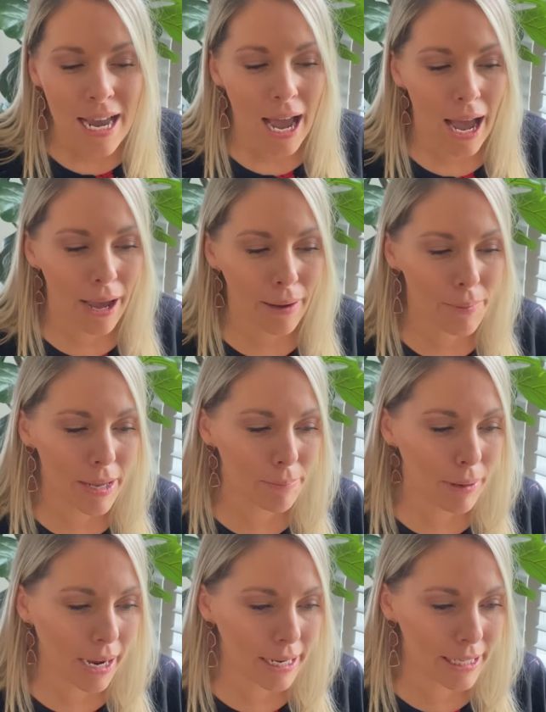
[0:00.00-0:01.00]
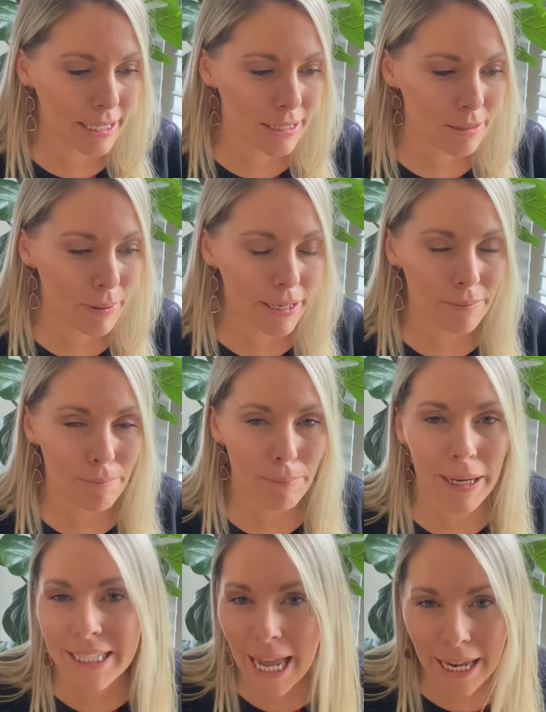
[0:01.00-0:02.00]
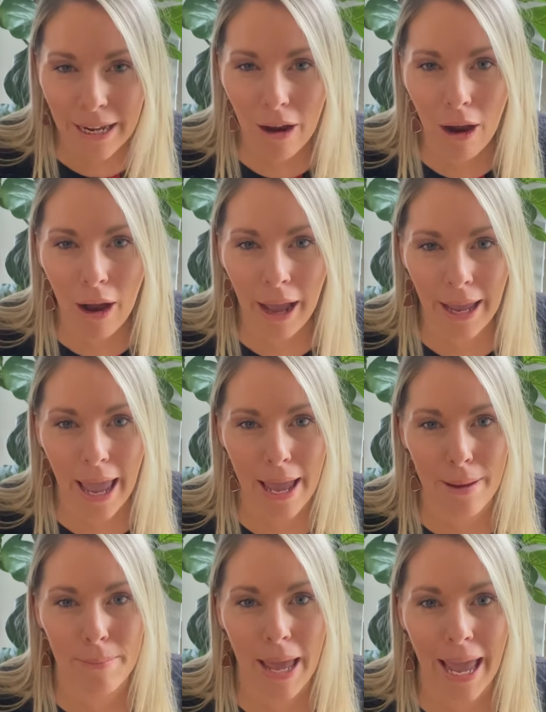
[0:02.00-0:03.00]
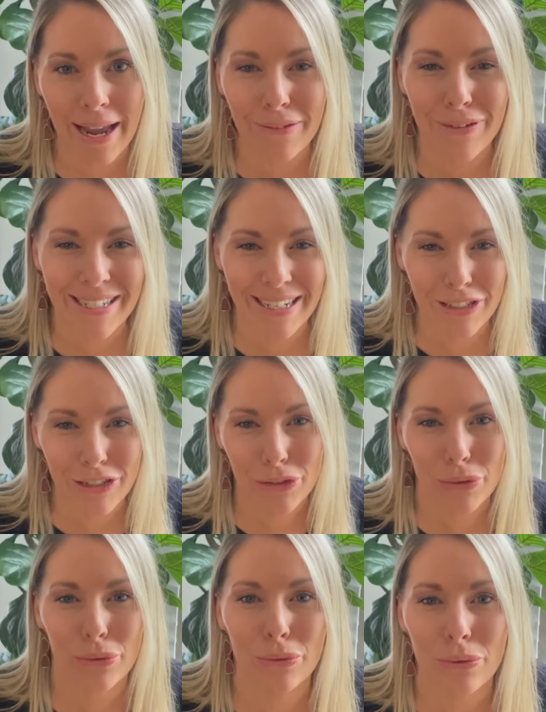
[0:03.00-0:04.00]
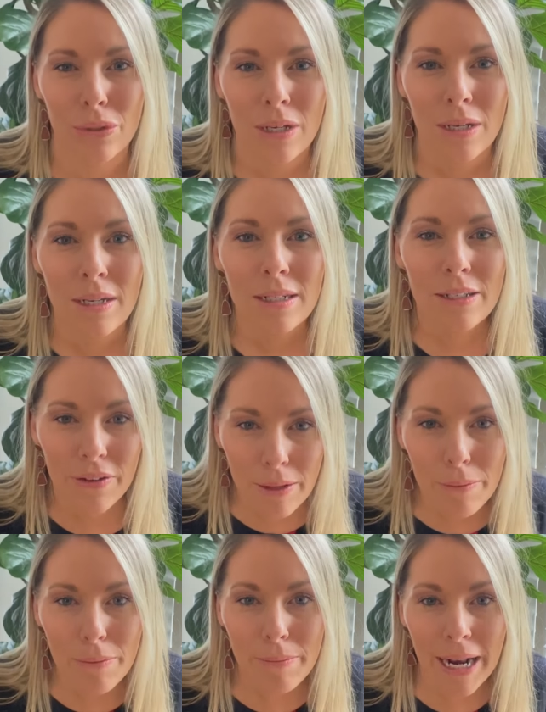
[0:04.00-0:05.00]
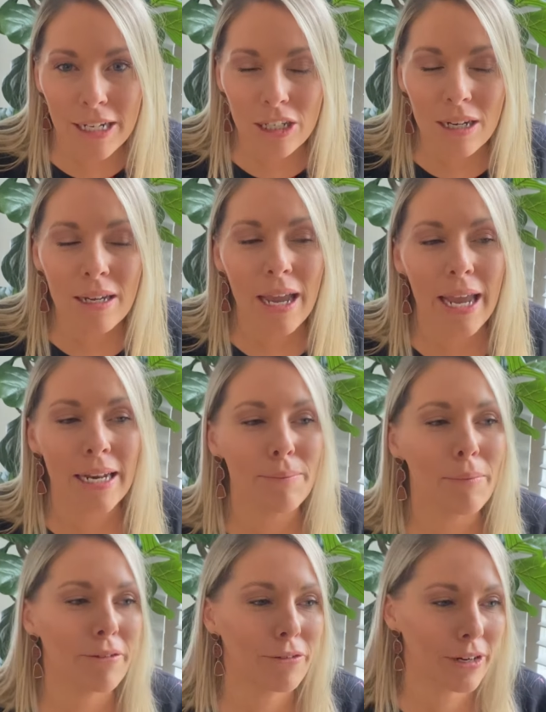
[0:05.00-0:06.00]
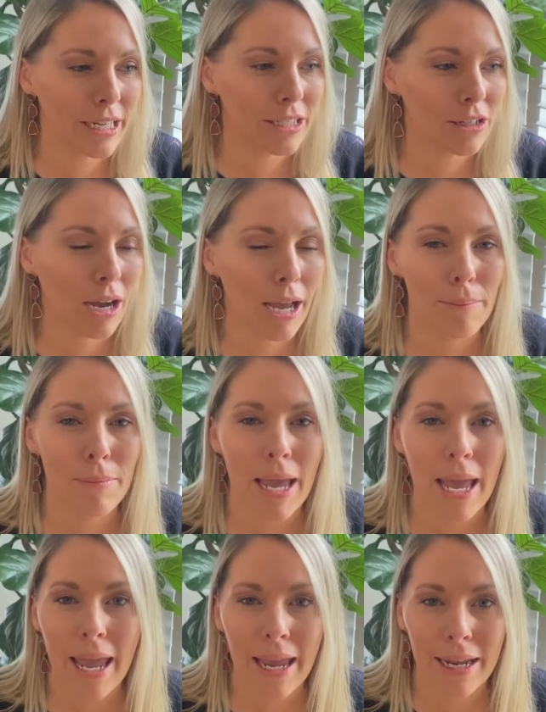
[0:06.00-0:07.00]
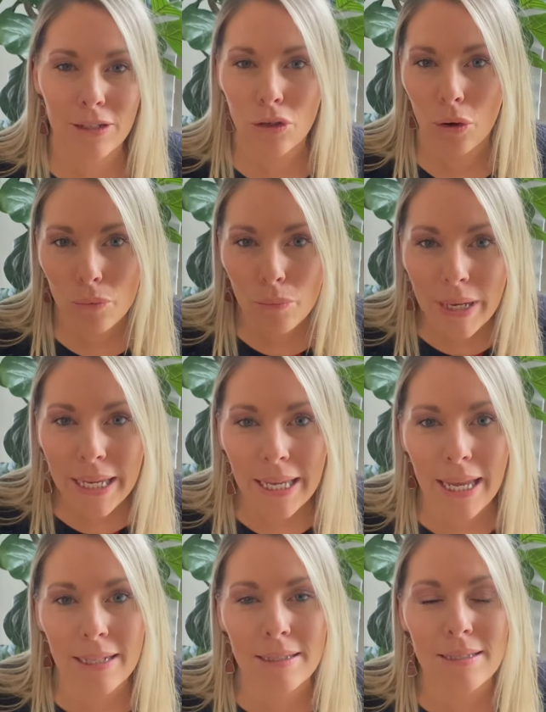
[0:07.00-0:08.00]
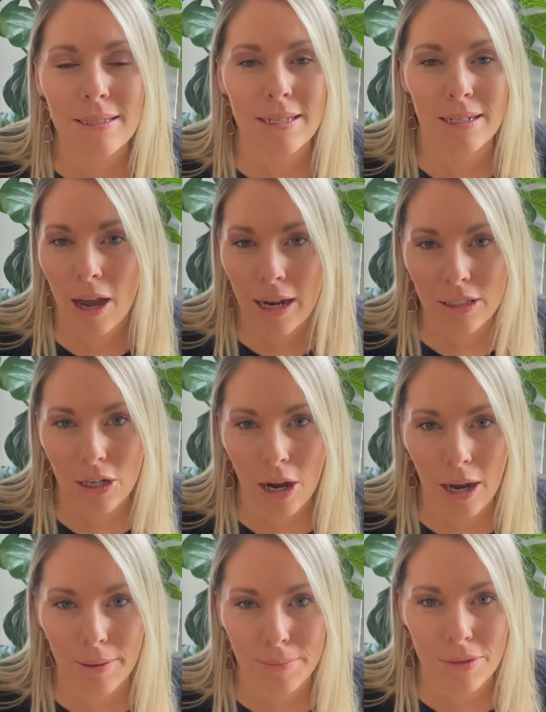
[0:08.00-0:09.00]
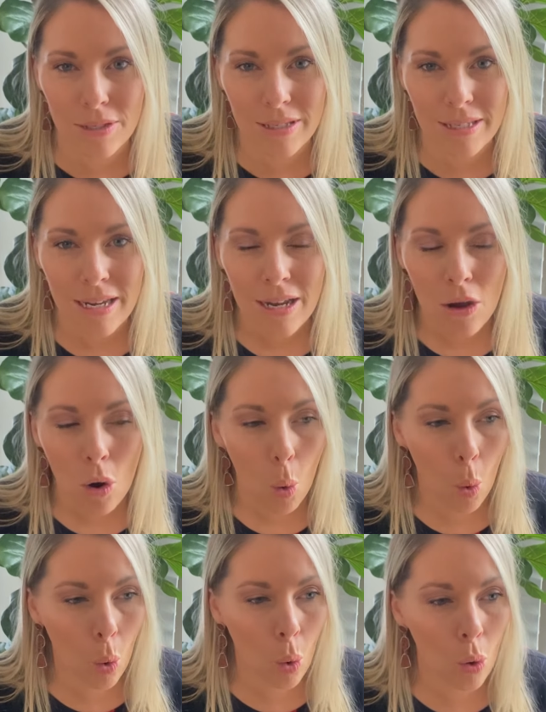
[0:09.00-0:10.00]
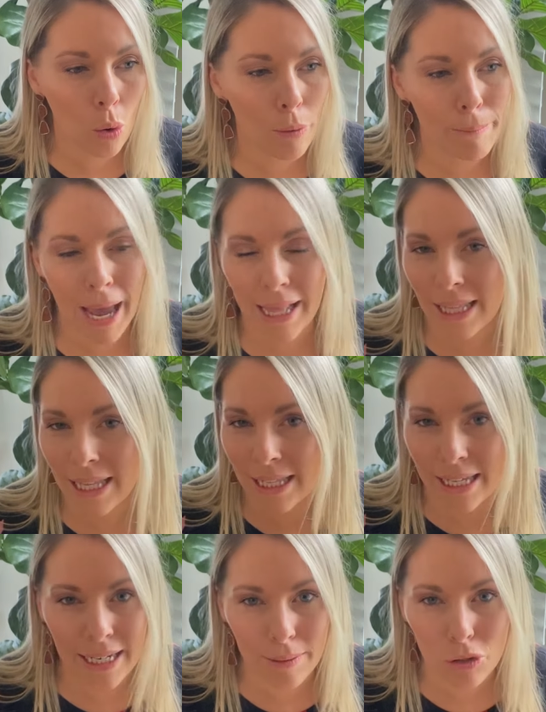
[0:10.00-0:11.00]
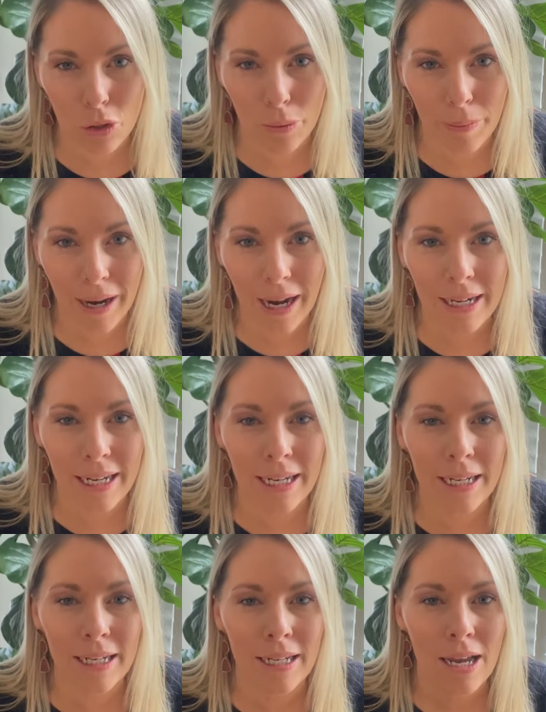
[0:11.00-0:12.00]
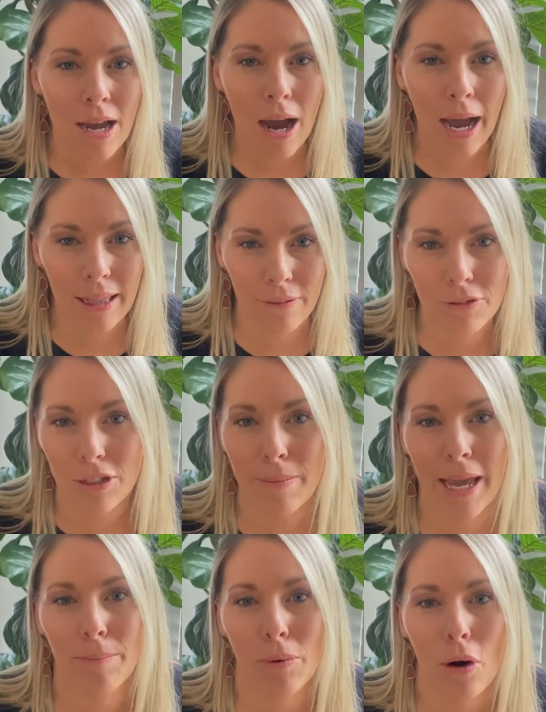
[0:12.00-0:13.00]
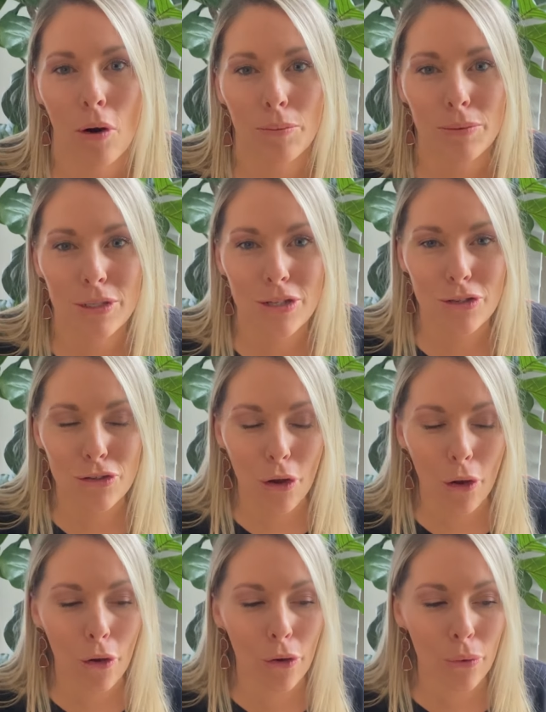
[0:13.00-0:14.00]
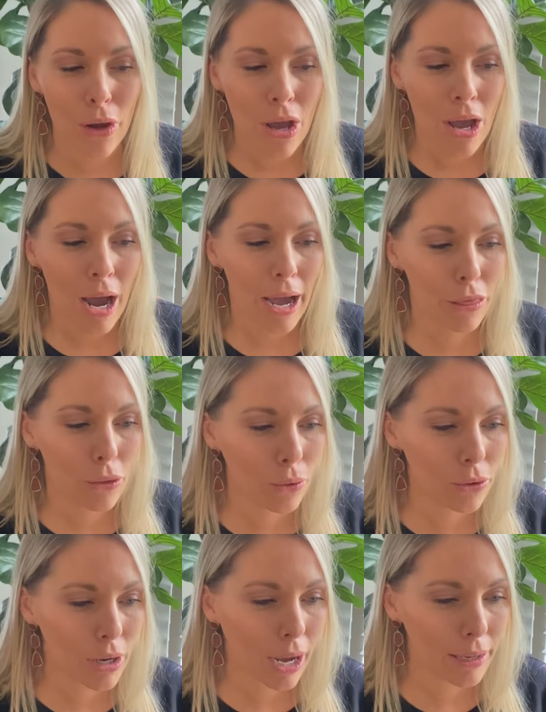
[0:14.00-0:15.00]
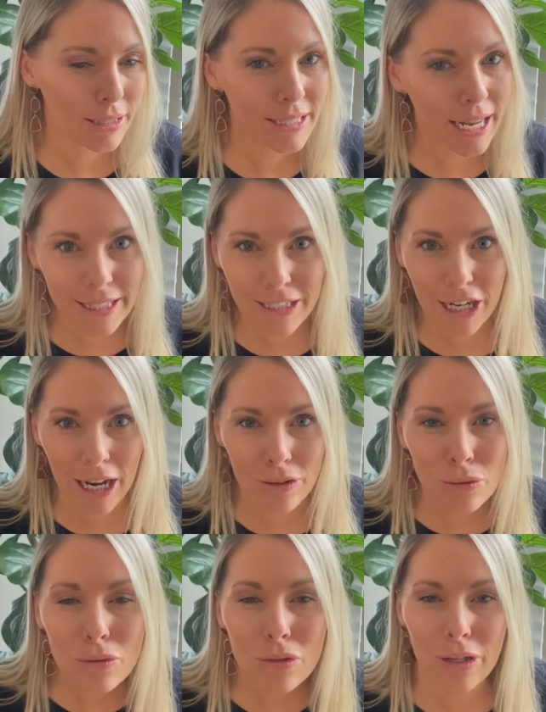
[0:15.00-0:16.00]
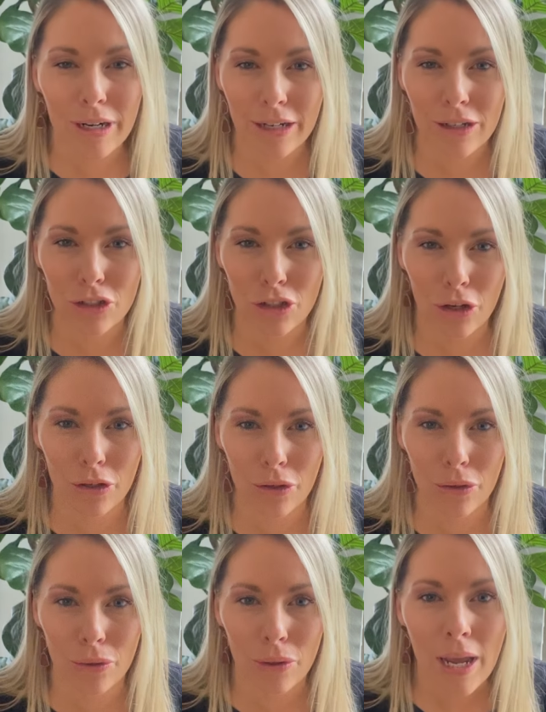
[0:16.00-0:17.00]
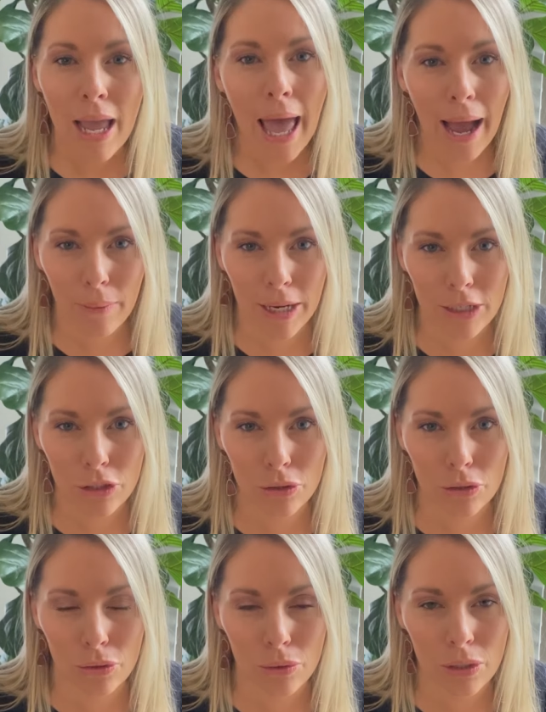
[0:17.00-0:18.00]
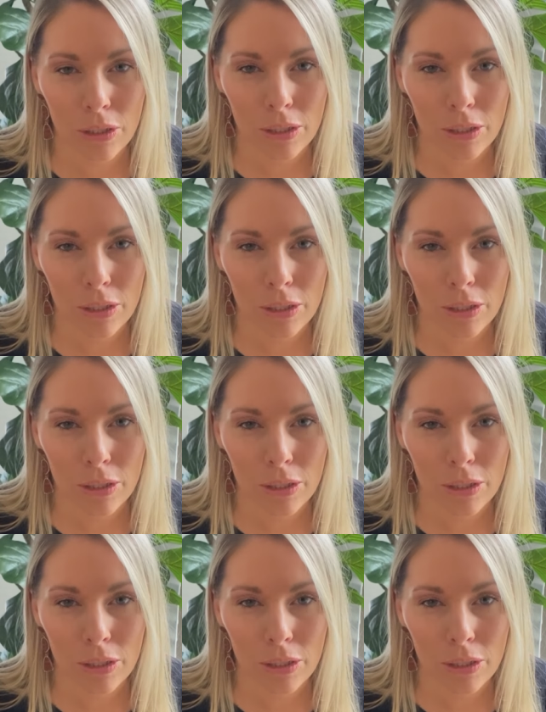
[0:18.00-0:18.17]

at parties. But by day, I am a residential development manager, and in my free time and on weekends and night times or madly leading up to a party, I love to make props. So I thought I'd start this channel so that I could show you how I do